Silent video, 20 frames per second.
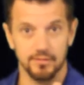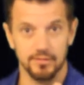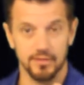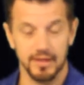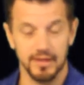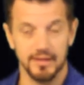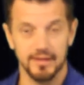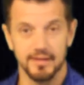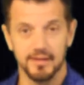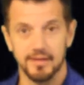
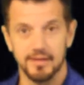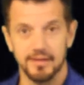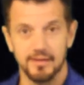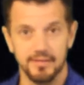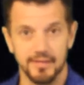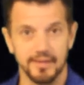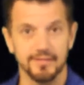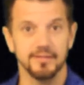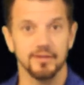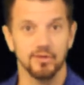Okay,
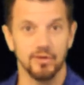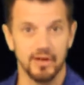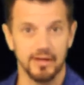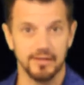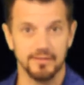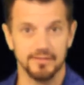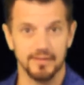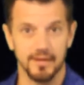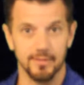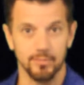that's a great
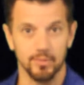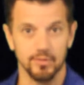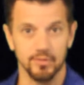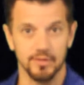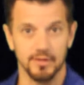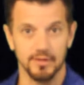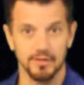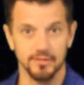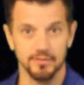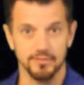example
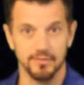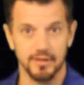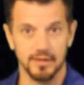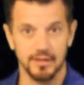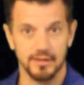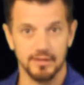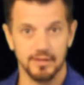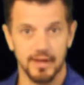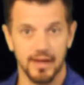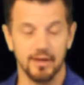of
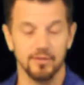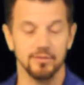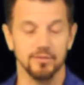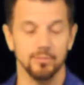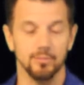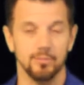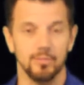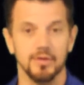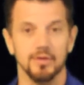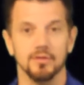how
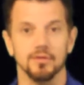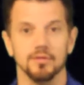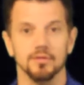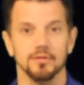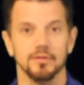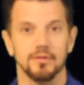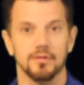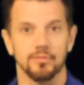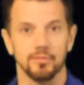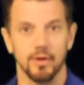to
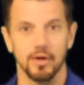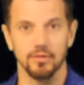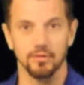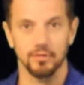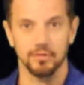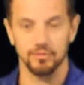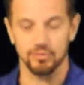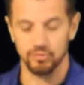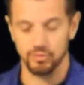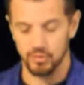build throttle
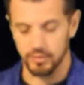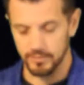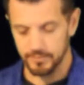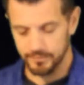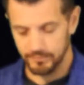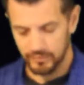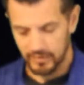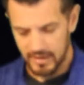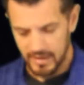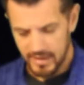control.
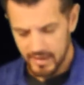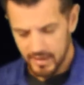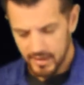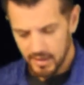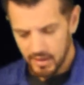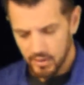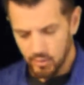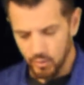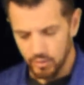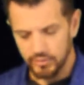
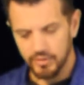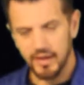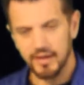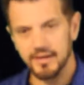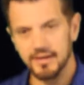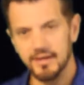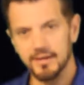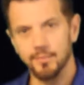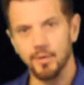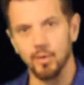When we're
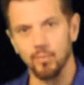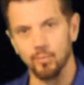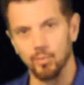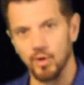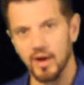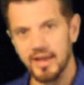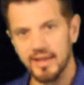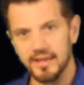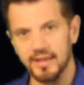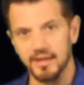talking about
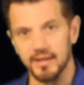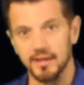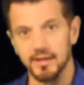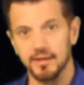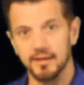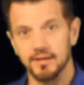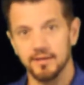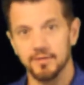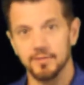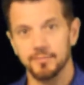
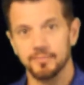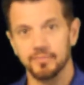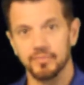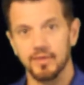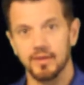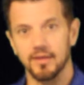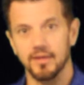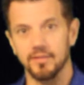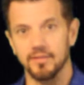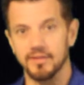braking,
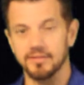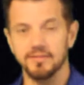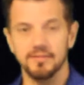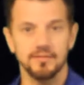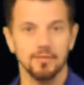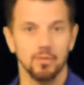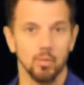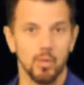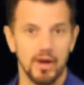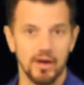this
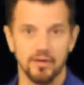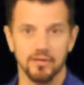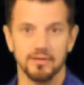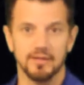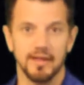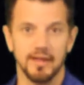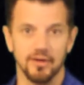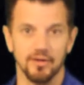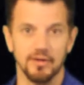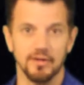is a wear and
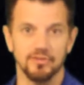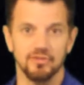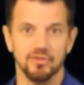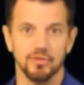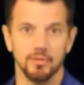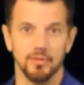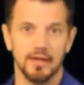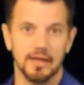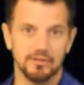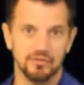tear
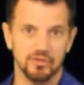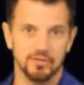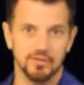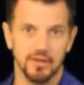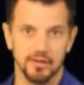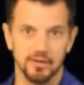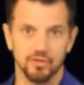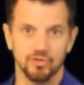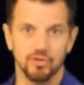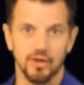issue, not
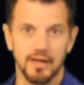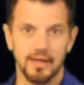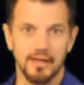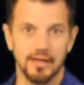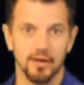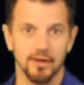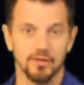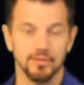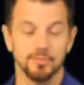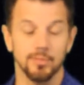just on our training
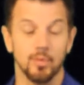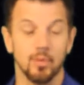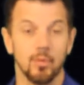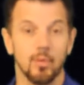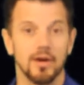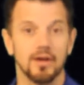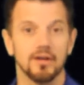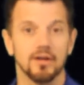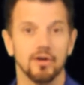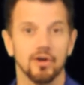cars, but we
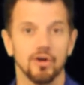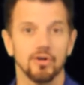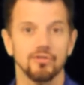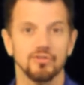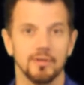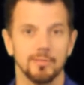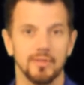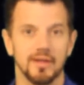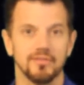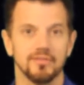want to
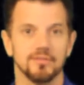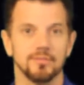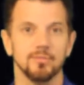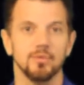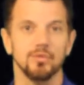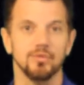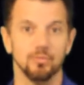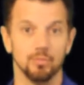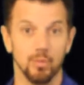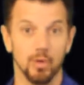encourage them to have
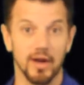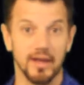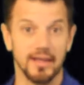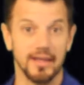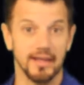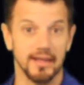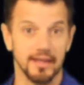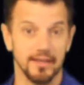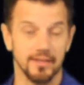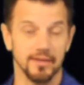smooth
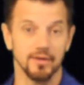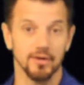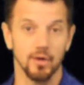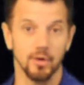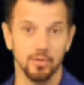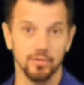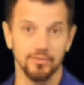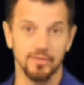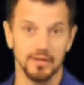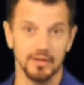braking in their
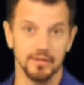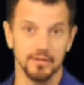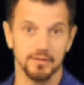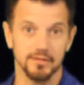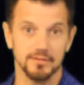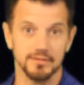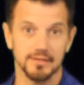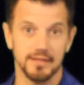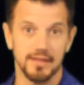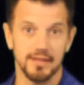own
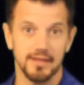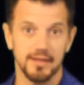vehicles.